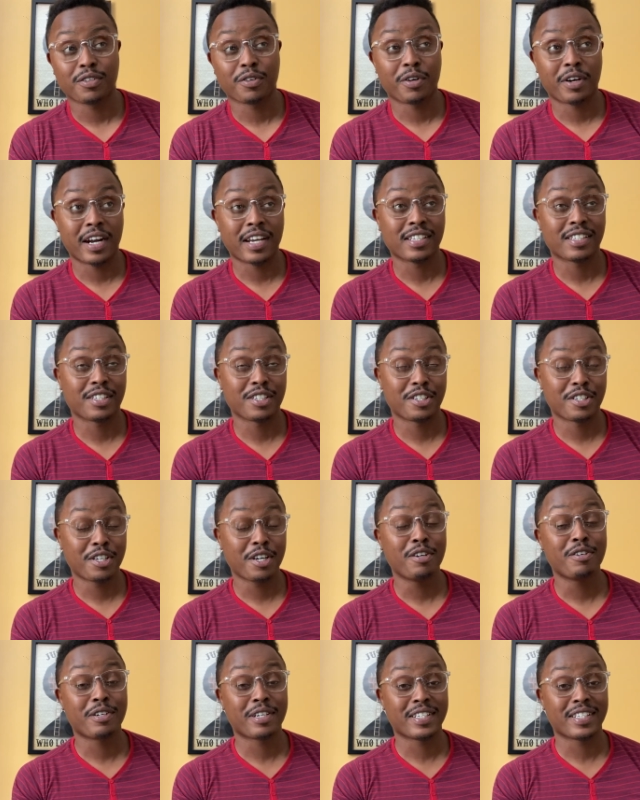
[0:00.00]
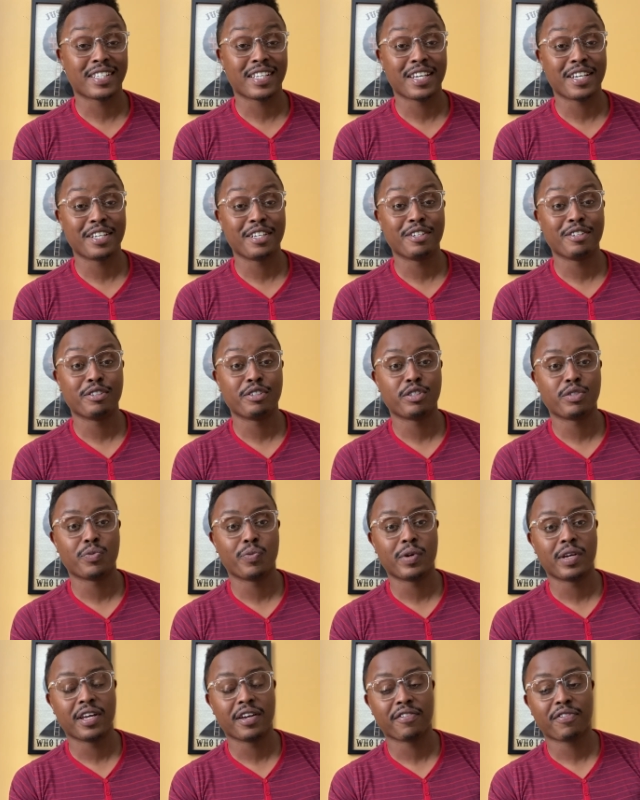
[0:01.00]
or as the show continues,
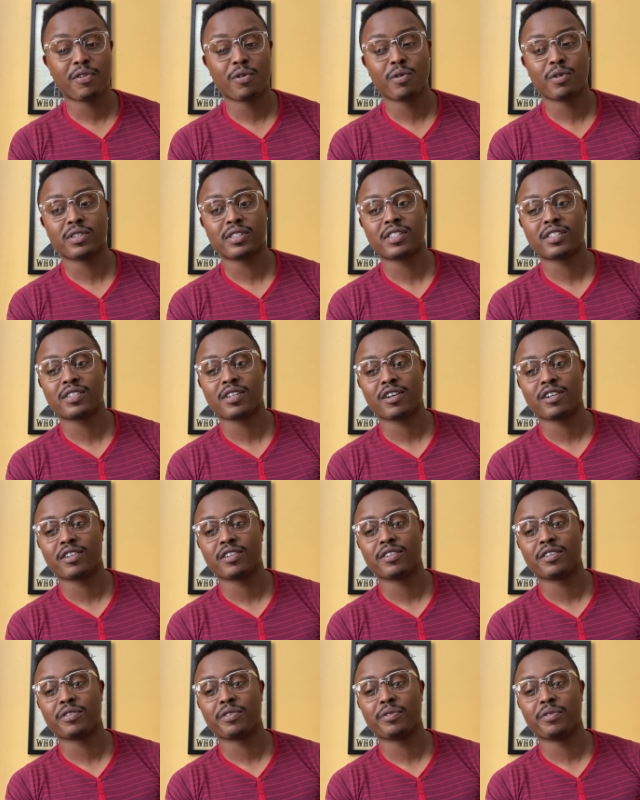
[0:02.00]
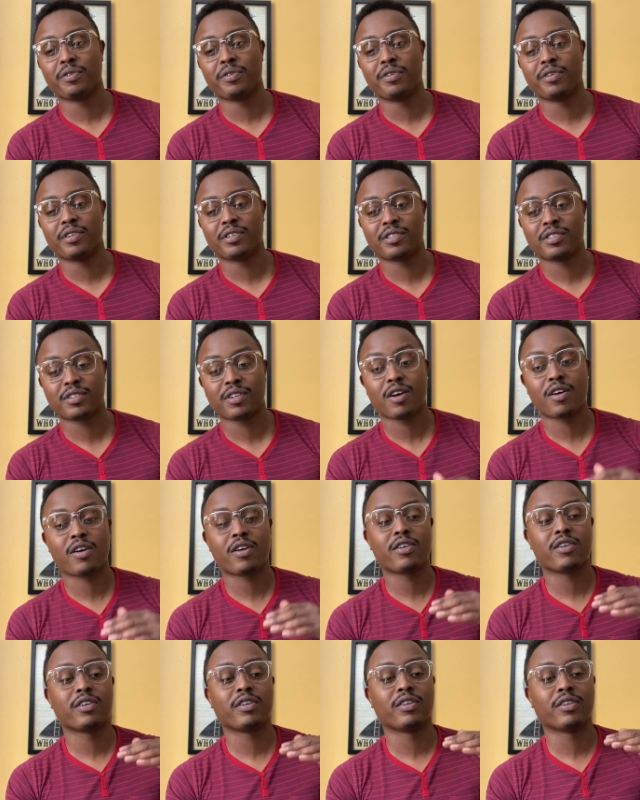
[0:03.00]
we of course start
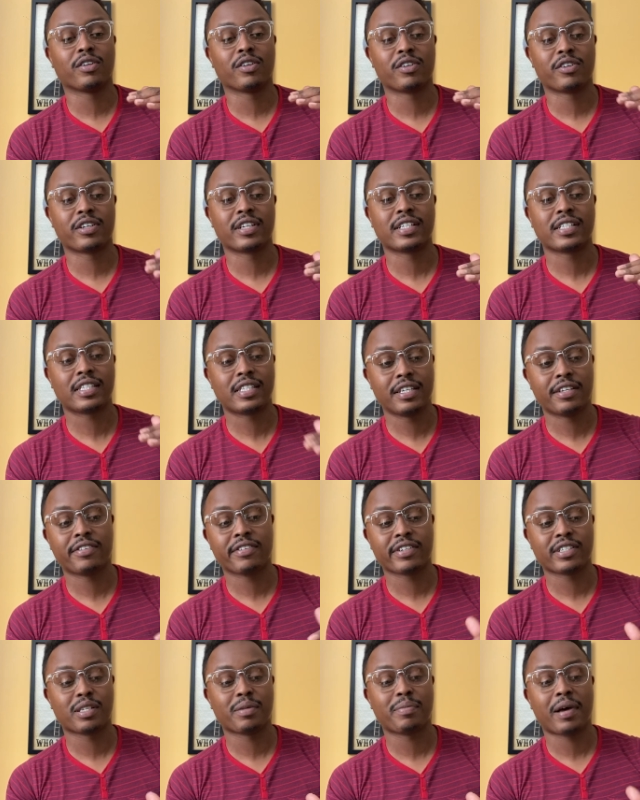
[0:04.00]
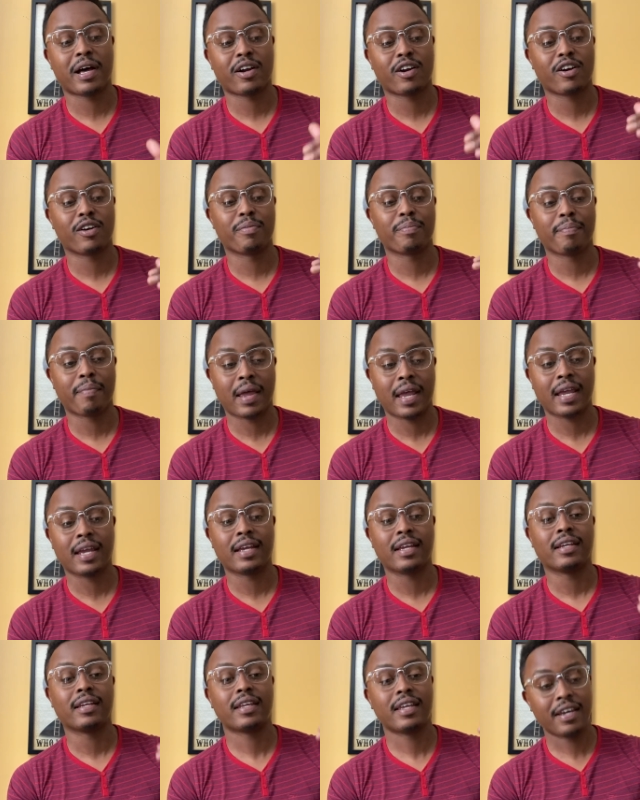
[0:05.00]
start learning secrets about our
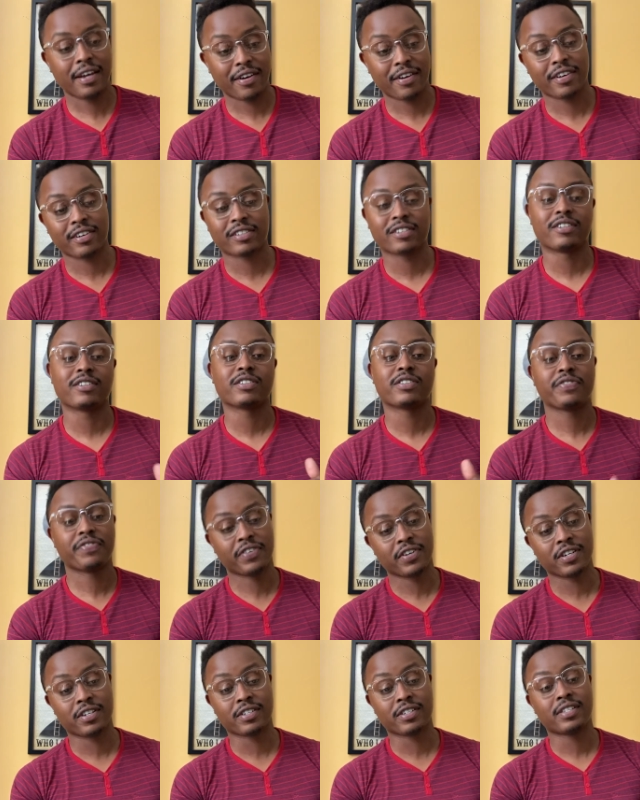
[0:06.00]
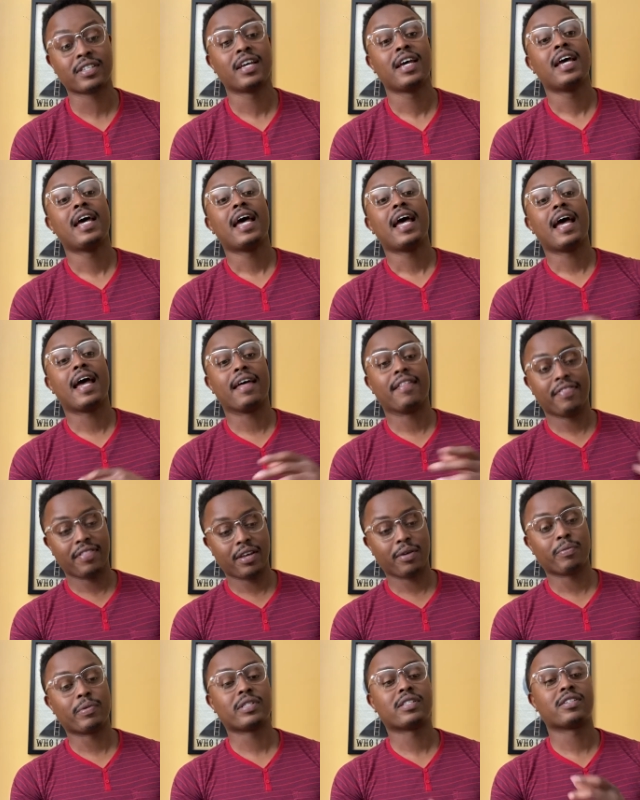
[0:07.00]
main characters first, and
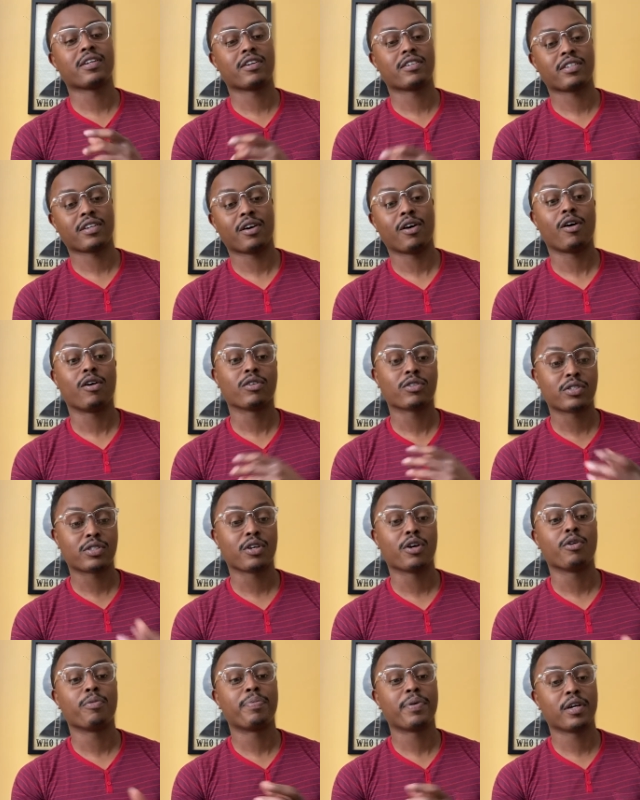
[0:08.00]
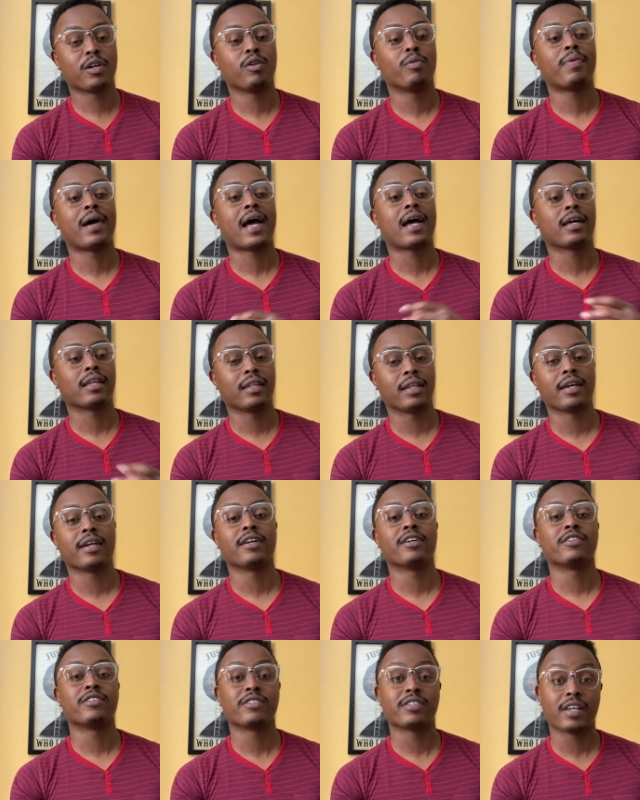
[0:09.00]
then we start to also peel back
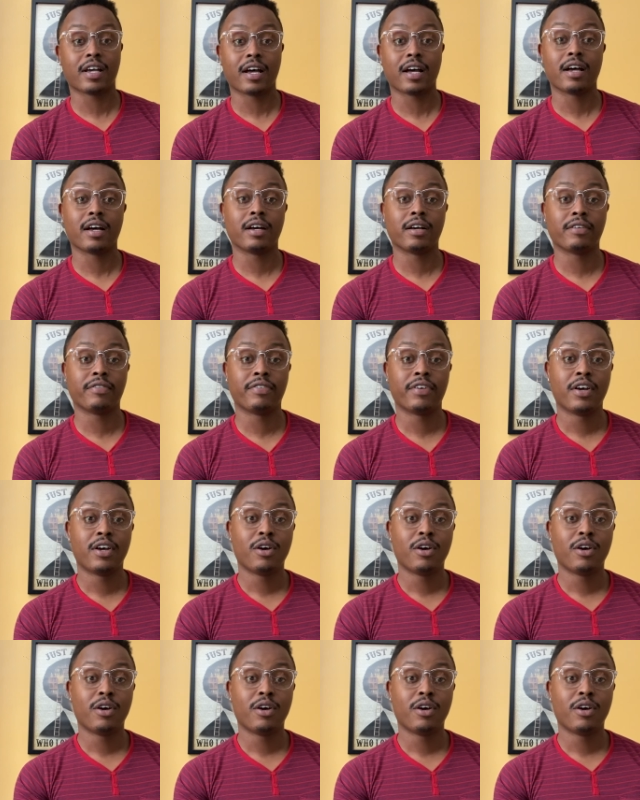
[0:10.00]
layers of